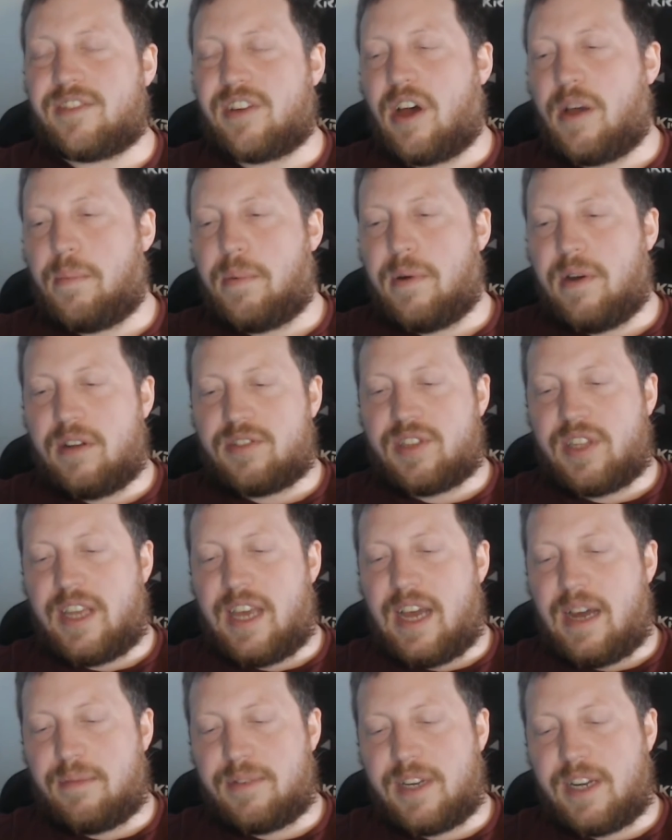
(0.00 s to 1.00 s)
I personally
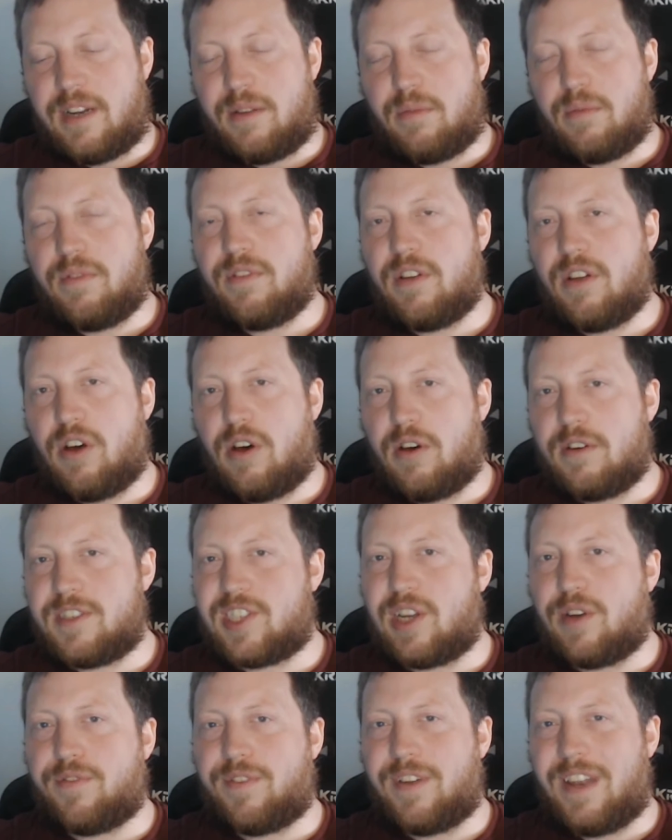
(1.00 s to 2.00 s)
am dealing with a lot of
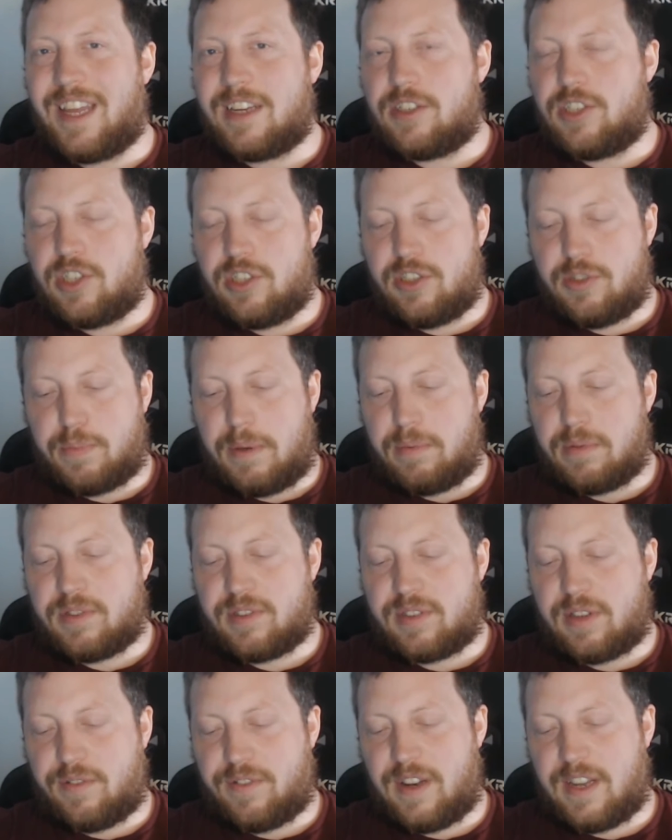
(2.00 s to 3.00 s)
self-ligatures, people
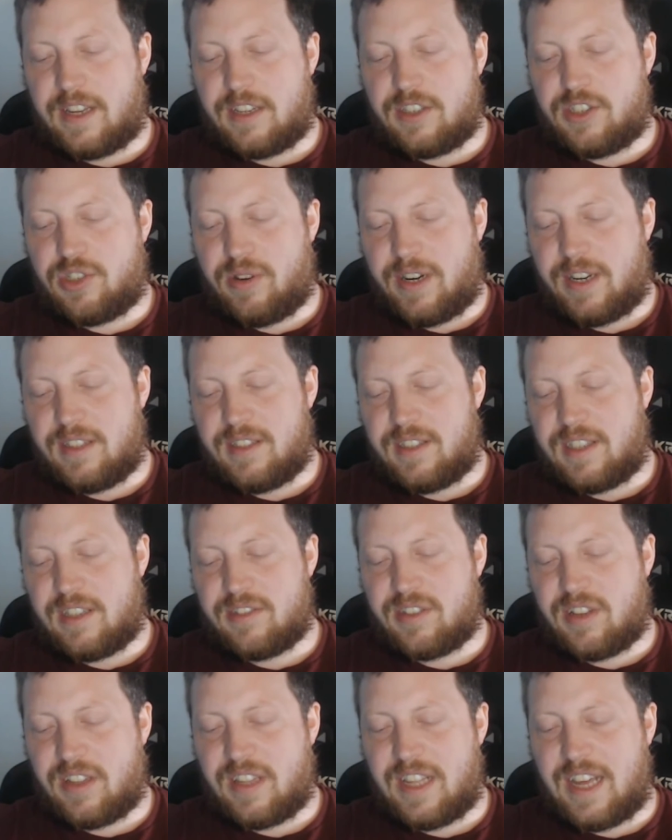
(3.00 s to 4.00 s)
self-ligaturing and things
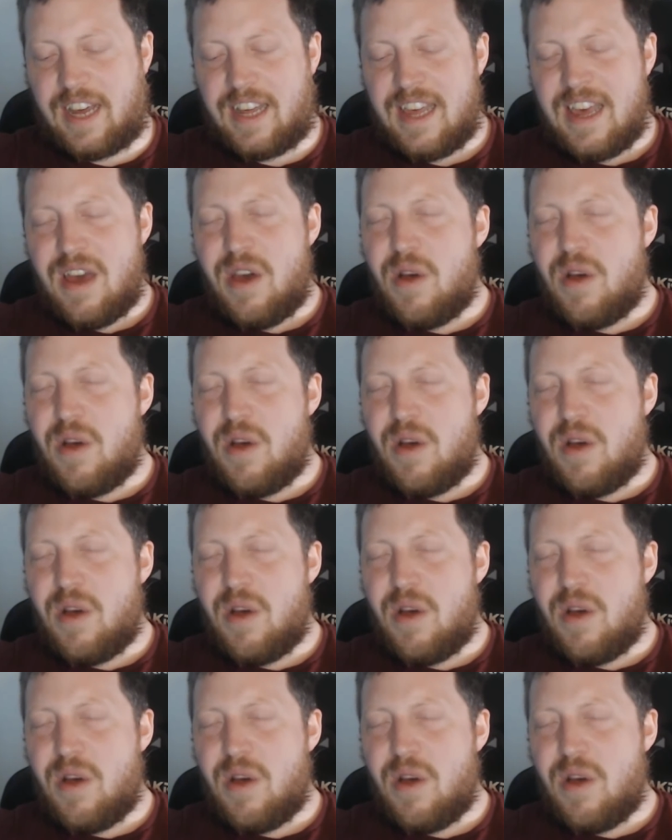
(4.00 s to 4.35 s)
like that,